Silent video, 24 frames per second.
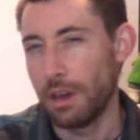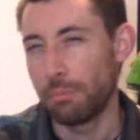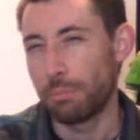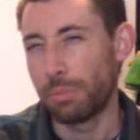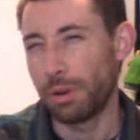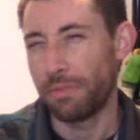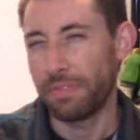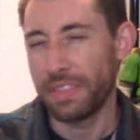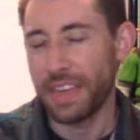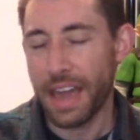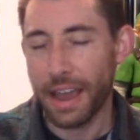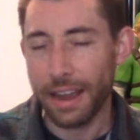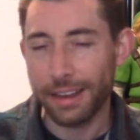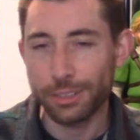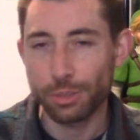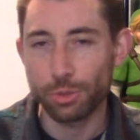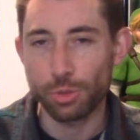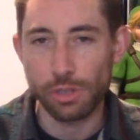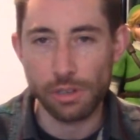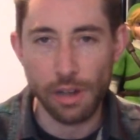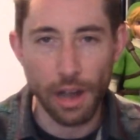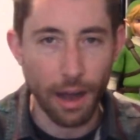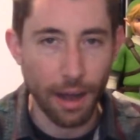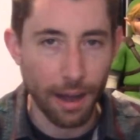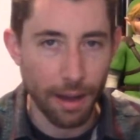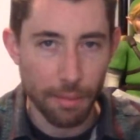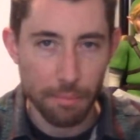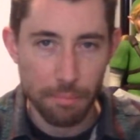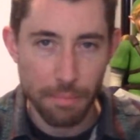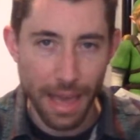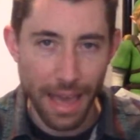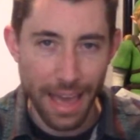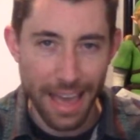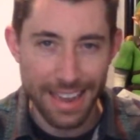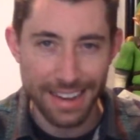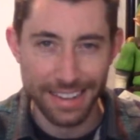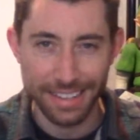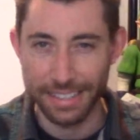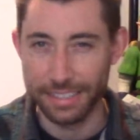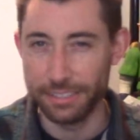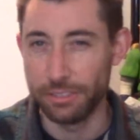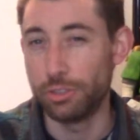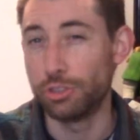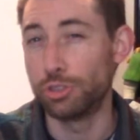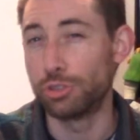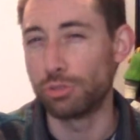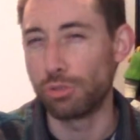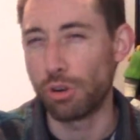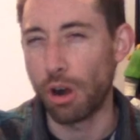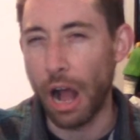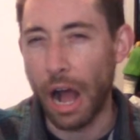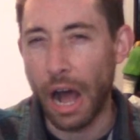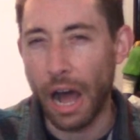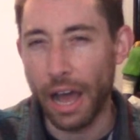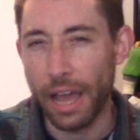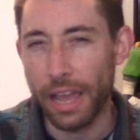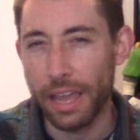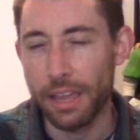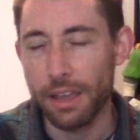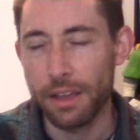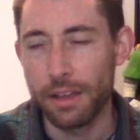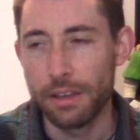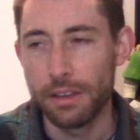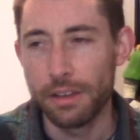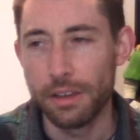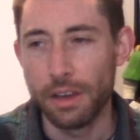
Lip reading: but if the actual combat is dry,